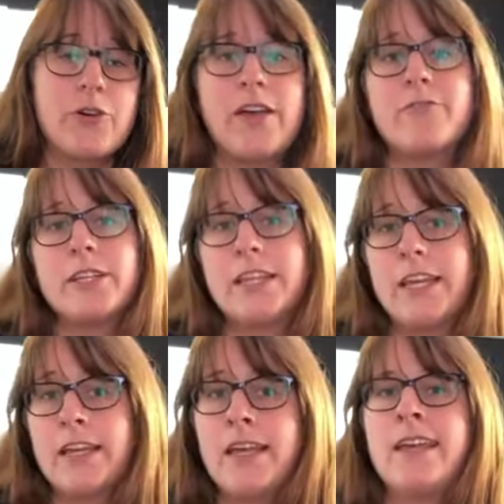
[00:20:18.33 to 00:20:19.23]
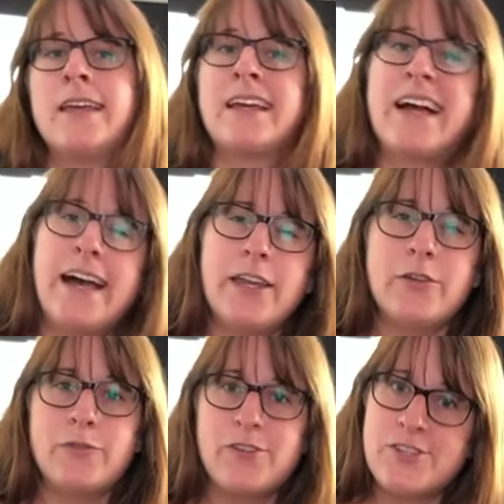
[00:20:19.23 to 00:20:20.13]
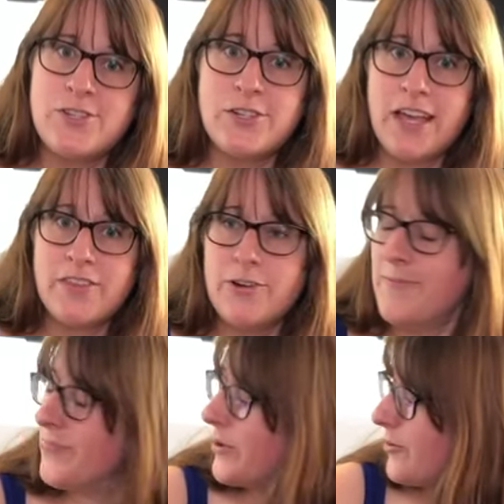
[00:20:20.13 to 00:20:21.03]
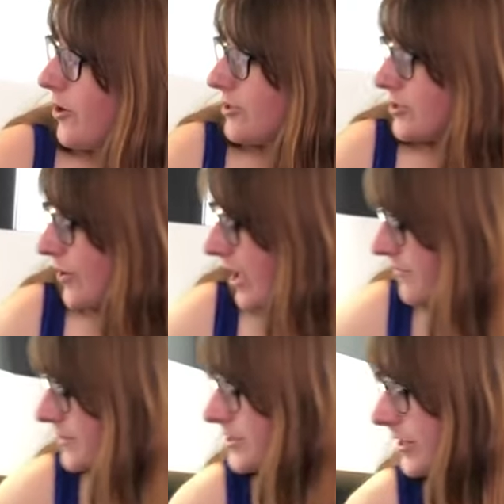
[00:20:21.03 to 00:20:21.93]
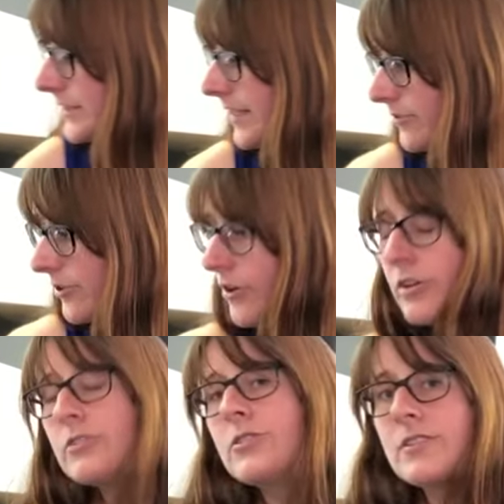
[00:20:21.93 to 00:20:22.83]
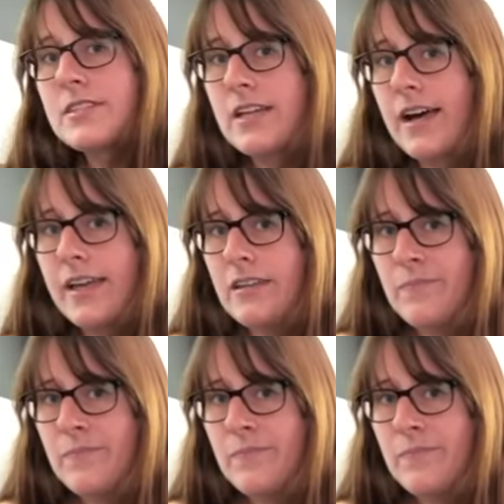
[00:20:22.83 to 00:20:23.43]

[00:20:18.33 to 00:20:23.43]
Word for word: everything kind of fits together. We also have the dark leather all to the side,